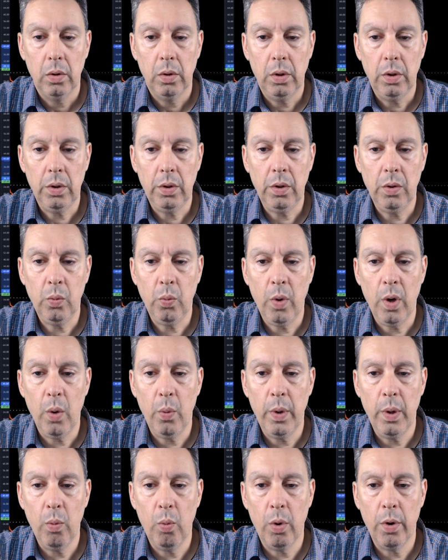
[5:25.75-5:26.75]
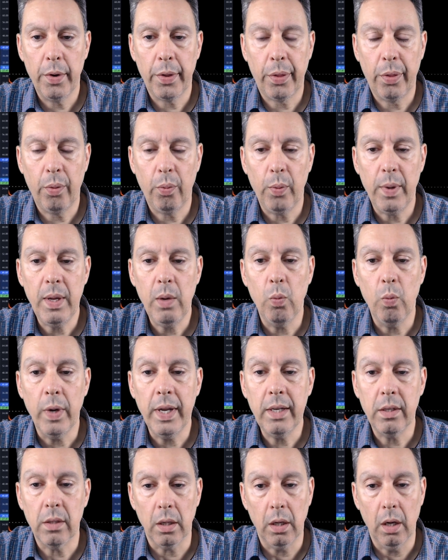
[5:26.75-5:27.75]
This is where we were 3
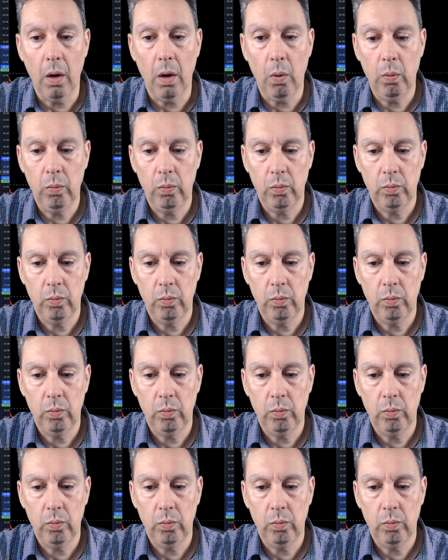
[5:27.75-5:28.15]
weeks ago.